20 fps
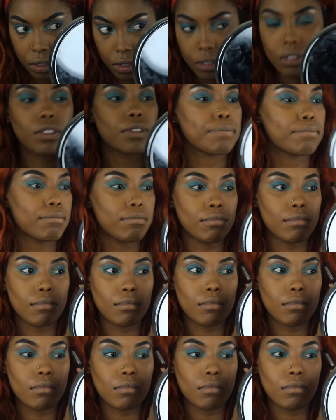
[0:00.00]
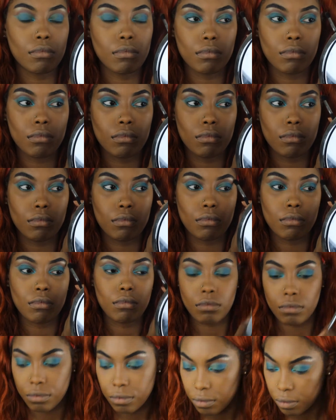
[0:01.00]
from that artist palette
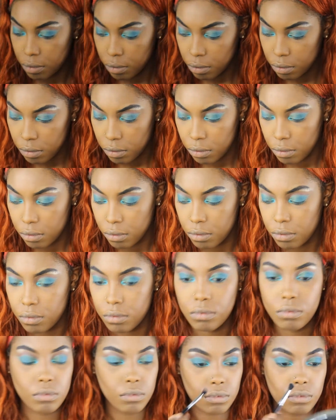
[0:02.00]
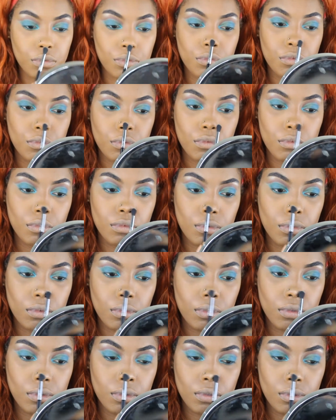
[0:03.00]
to begin highlighting my
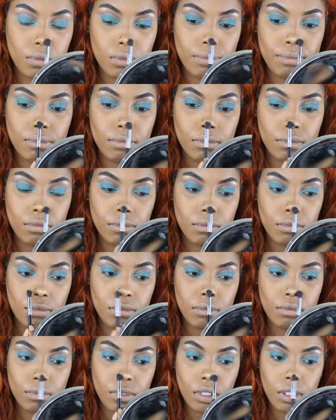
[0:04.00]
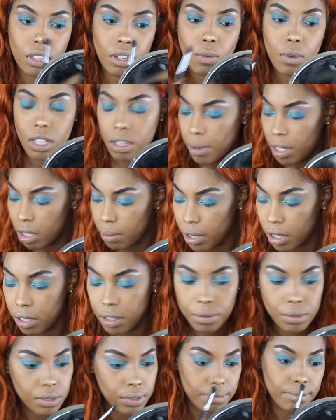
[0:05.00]
nose and the bridge of my
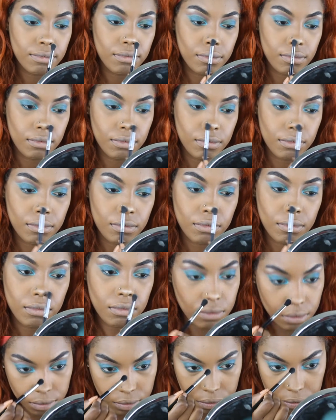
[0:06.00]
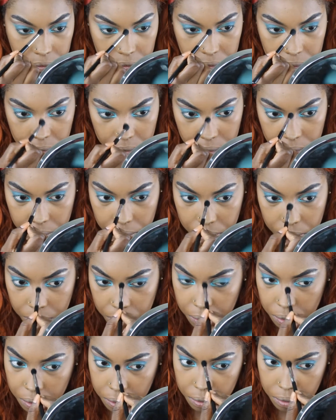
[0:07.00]
nose. I was going
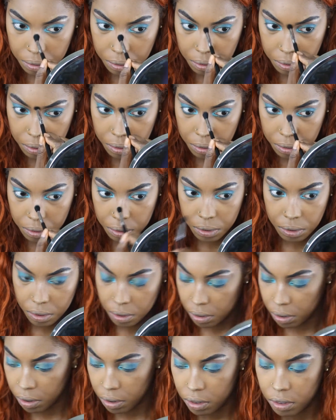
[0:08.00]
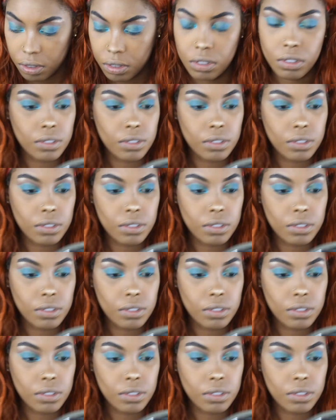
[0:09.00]
for like a bronzy look